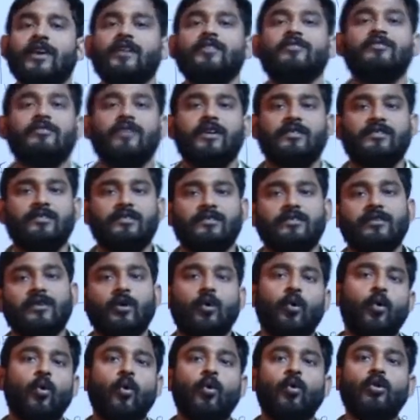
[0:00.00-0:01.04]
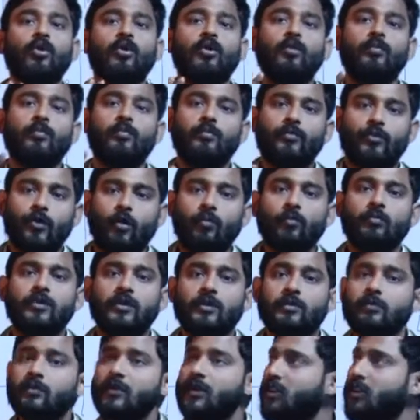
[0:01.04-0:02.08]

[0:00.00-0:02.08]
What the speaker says: interest, the whole problem